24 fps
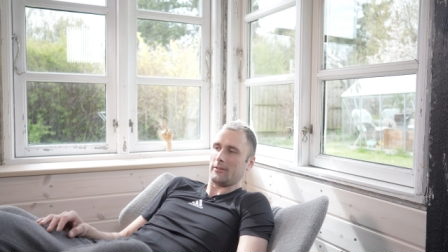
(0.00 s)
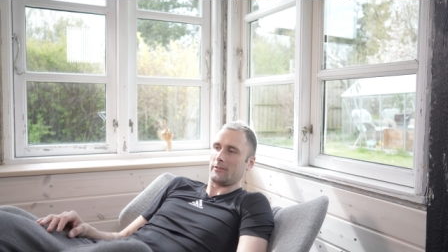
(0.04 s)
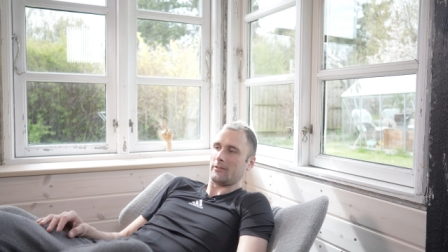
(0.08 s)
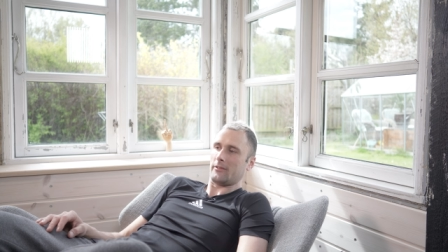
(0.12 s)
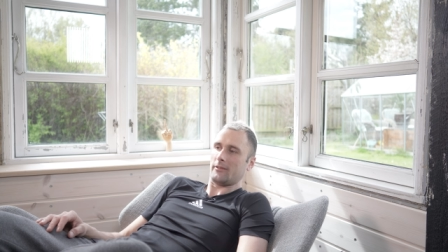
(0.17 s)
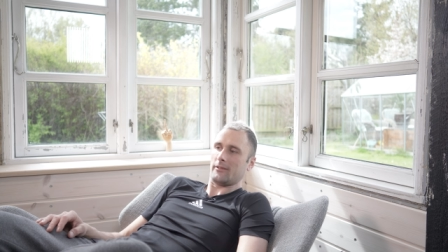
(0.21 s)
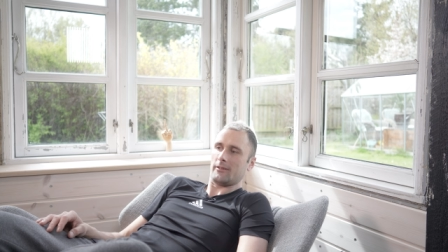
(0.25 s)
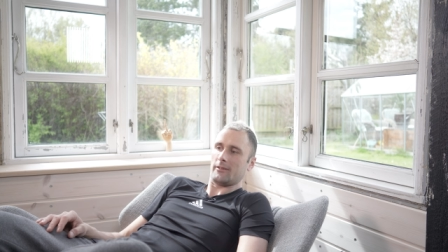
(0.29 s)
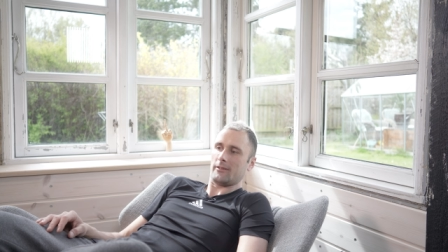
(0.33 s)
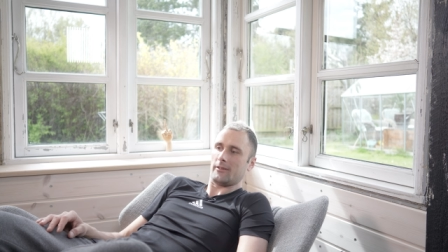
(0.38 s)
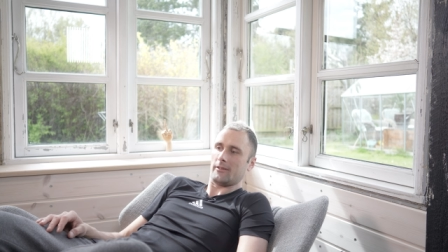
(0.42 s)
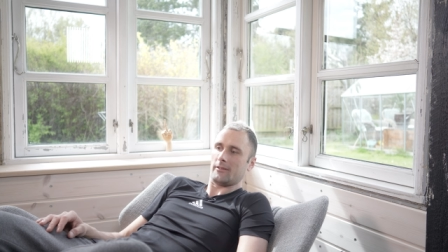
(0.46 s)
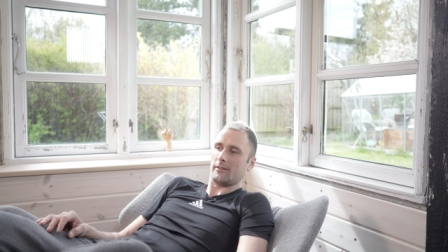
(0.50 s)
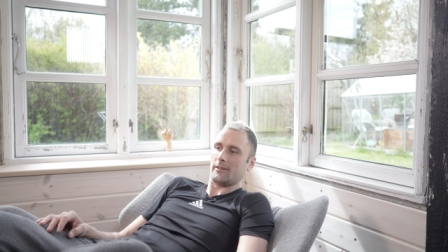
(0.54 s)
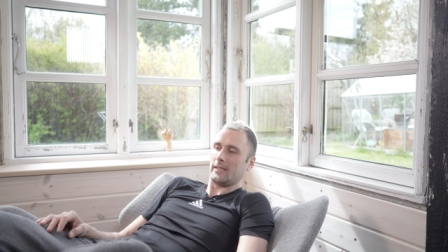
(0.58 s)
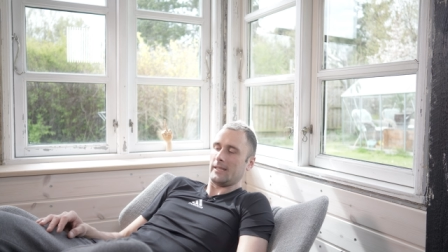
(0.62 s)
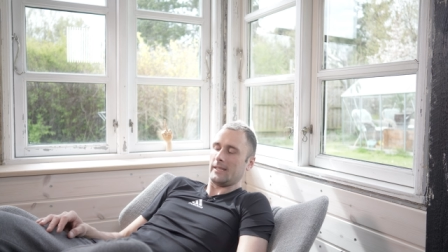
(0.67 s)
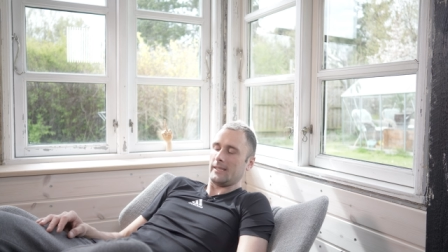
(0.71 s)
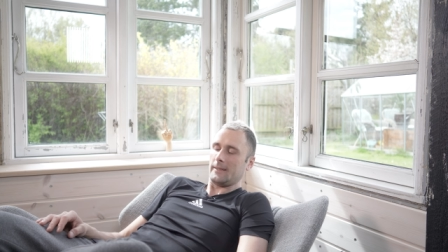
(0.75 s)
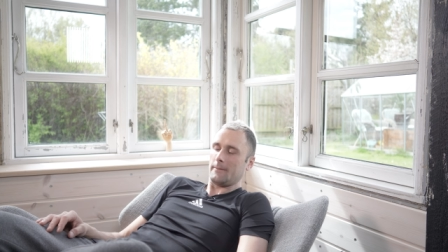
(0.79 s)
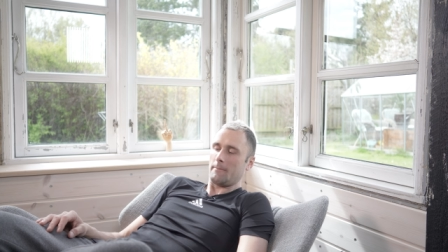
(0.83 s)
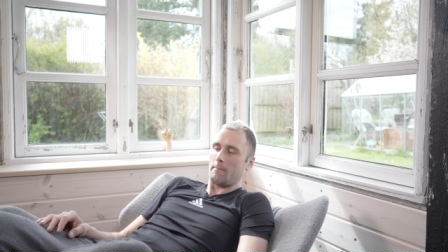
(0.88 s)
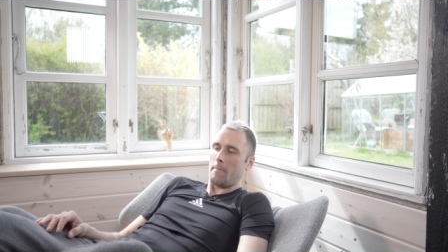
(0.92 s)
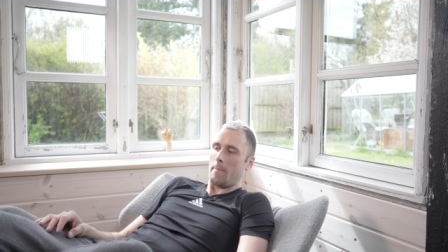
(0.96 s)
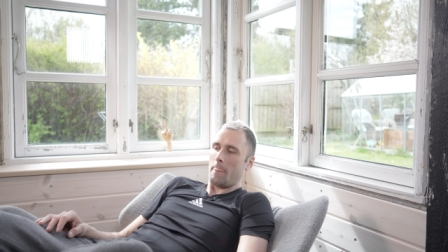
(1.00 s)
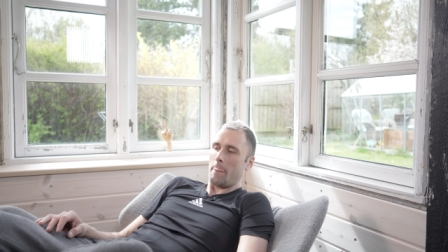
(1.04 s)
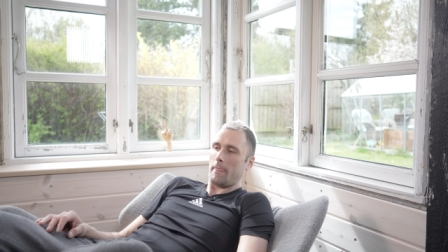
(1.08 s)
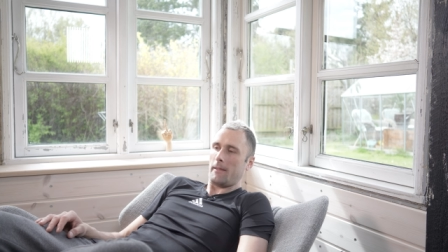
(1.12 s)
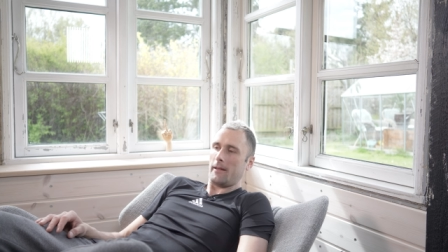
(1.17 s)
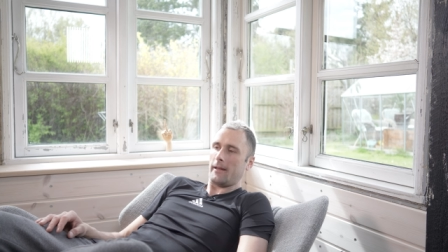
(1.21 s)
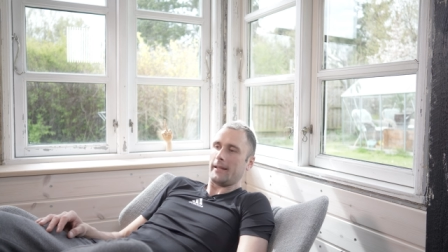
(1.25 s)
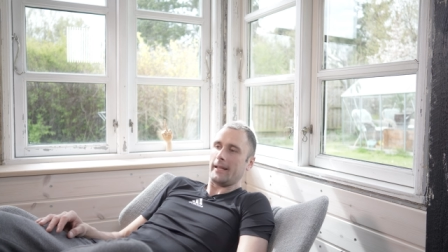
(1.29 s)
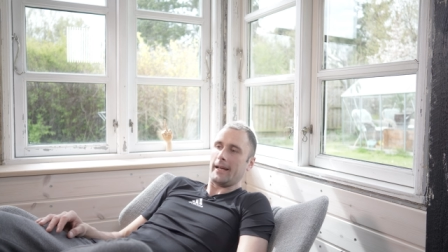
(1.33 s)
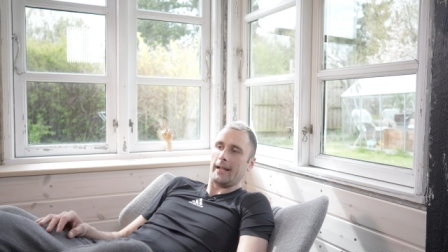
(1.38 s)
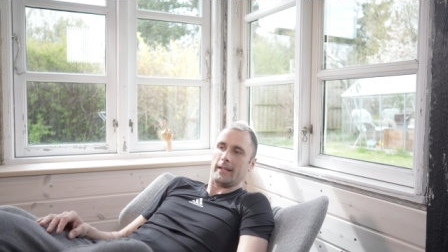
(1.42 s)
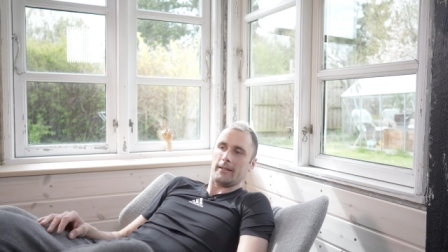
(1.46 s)
It's a,
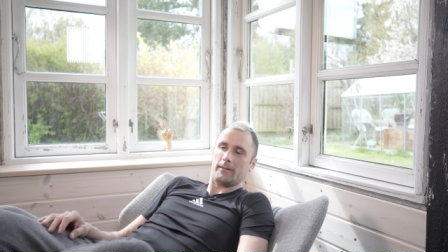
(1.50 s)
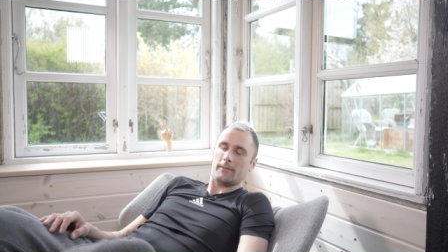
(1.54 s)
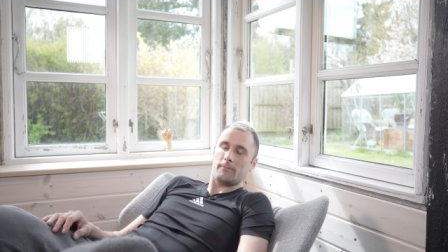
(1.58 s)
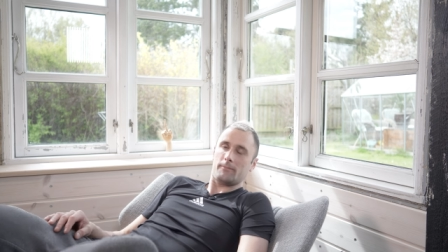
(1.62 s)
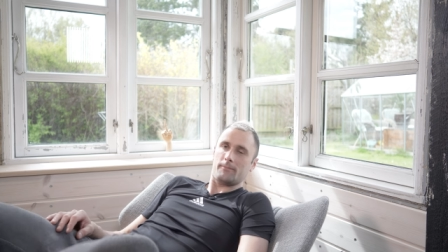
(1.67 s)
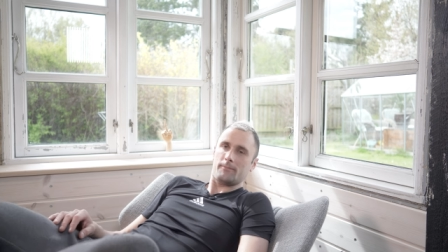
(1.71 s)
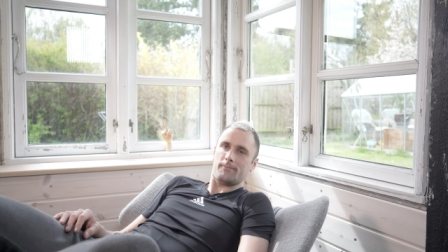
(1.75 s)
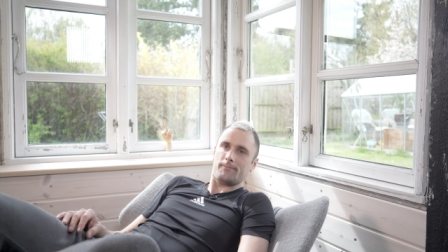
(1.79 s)
I get it.